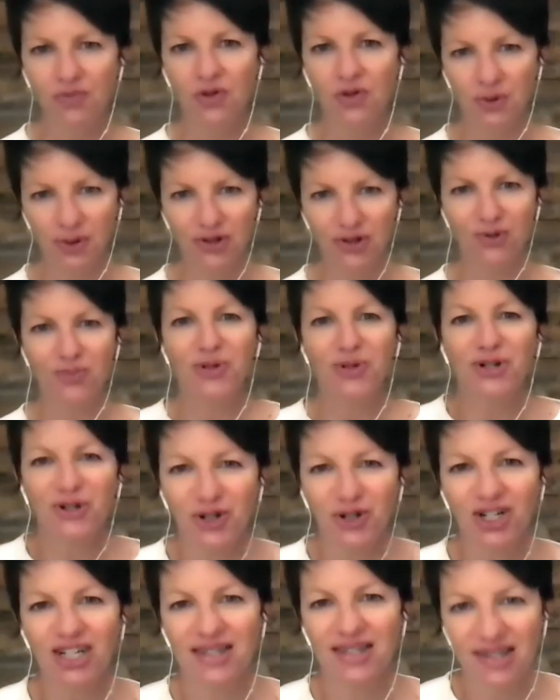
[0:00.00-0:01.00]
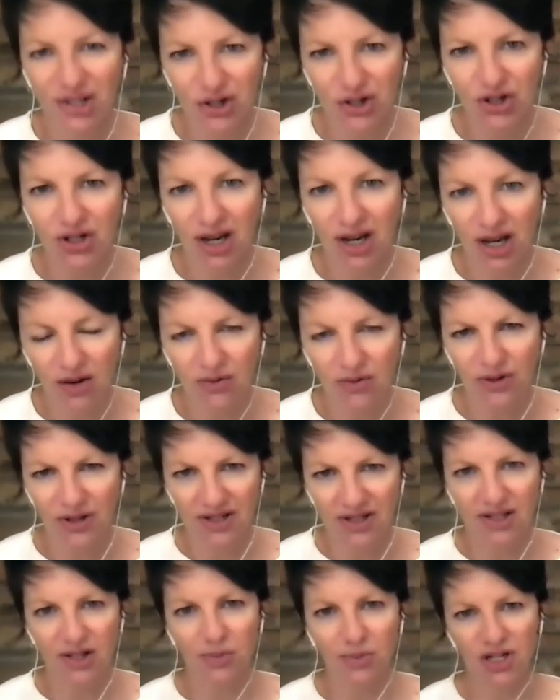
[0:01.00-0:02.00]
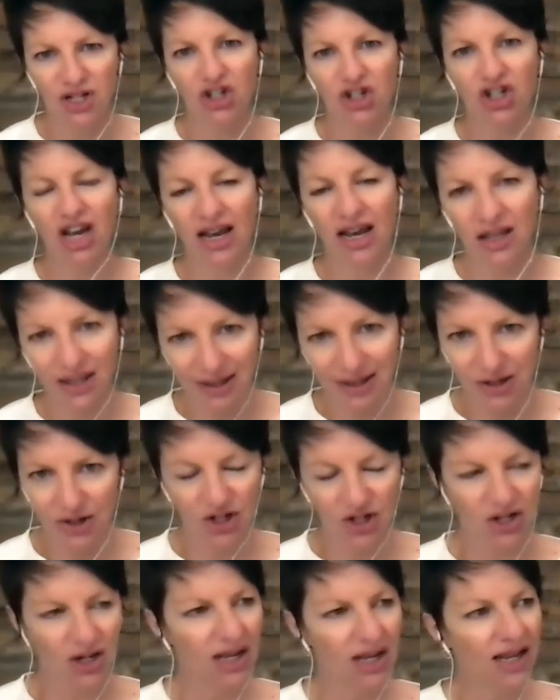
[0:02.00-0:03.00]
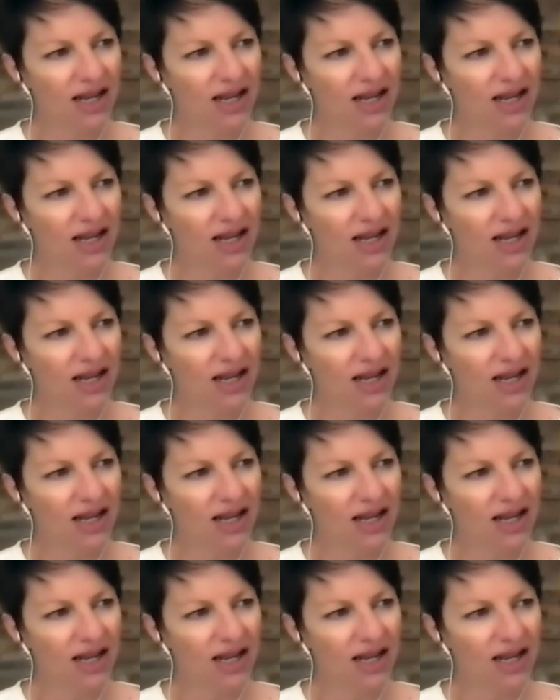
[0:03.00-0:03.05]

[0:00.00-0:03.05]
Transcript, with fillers: to experience good conflict to be challenged